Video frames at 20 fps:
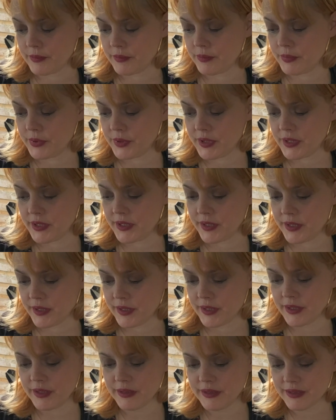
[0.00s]
But
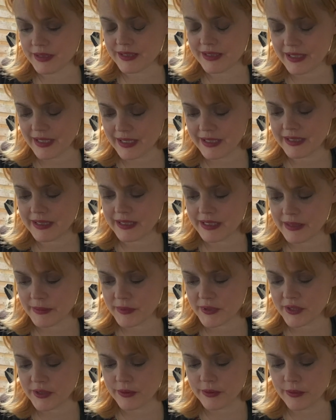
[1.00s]
looks like it's time
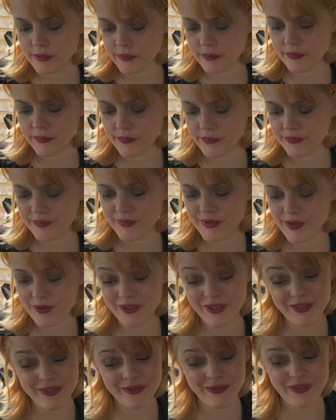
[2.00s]
to... You're
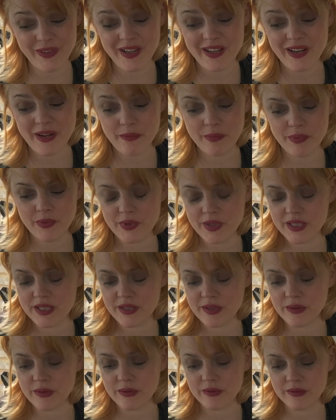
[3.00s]
going to find out pretty
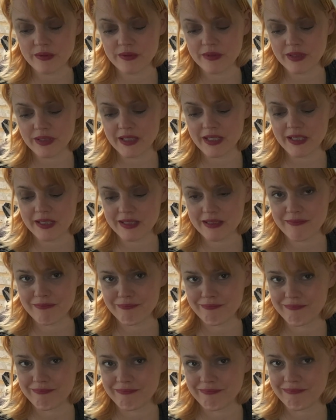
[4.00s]
soon. The next,
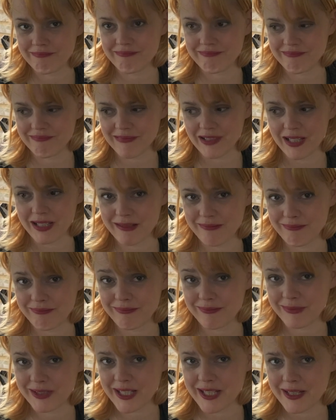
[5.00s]
like,
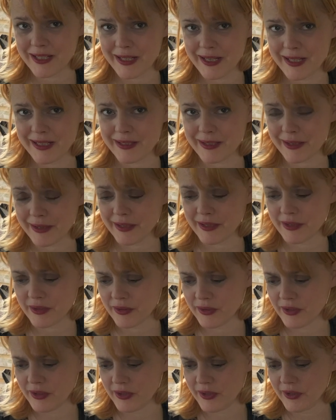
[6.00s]
10 days, I think.
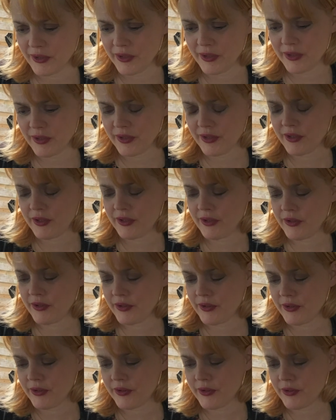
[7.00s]

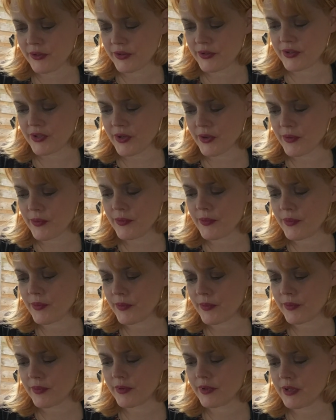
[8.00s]
So,
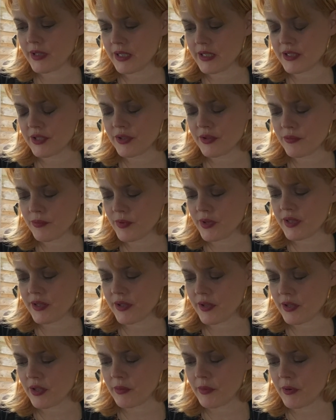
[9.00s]
let's just read the
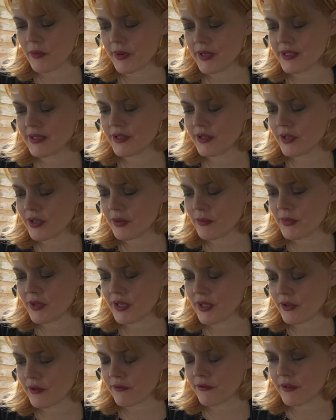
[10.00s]
Hermit. Why is the Hermit
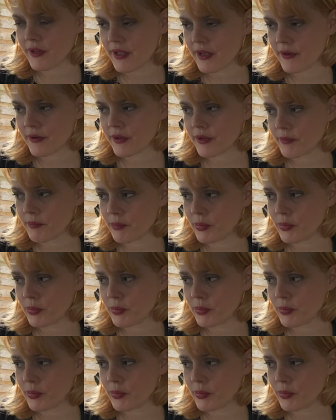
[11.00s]
here for the outcome,